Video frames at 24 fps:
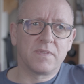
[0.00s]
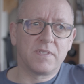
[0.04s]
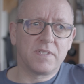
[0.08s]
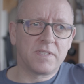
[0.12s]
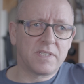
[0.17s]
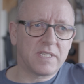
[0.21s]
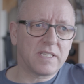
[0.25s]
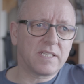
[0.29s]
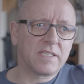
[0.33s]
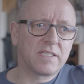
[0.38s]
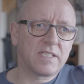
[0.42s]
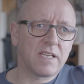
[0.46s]
the
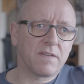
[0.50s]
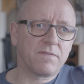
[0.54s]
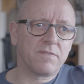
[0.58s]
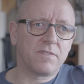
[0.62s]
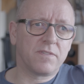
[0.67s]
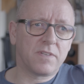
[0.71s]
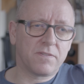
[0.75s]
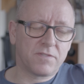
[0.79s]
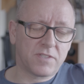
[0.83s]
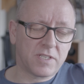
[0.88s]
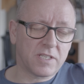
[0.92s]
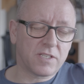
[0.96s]

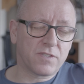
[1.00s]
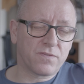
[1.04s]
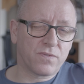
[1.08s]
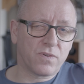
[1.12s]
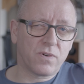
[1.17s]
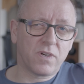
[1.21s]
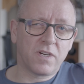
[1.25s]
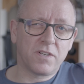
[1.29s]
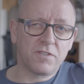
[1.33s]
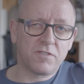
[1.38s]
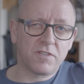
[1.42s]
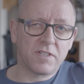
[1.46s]

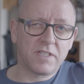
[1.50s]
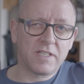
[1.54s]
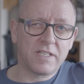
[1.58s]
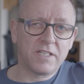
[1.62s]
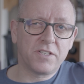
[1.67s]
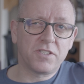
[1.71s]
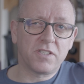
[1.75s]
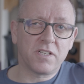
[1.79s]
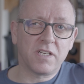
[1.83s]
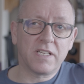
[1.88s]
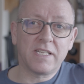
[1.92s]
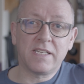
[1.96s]
6400
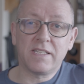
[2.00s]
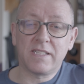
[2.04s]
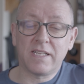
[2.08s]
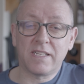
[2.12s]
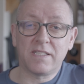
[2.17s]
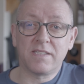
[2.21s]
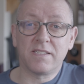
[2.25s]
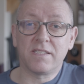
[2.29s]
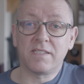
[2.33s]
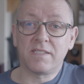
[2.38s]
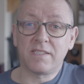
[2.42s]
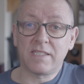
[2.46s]
initially,
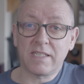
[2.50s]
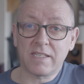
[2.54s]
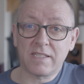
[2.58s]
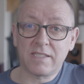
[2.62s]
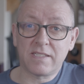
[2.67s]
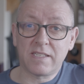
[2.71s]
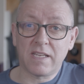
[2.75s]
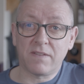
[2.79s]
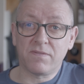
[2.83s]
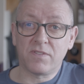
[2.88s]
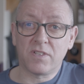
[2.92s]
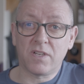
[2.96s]
then the
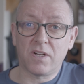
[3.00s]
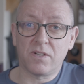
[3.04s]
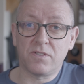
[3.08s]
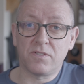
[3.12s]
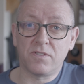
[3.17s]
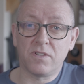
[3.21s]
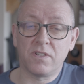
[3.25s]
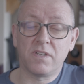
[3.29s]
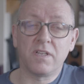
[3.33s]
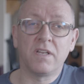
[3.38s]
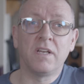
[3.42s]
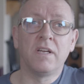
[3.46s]

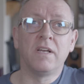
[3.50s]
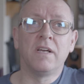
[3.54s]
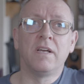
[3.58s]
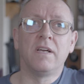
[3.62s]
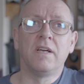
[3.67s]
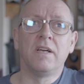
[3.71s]
6700.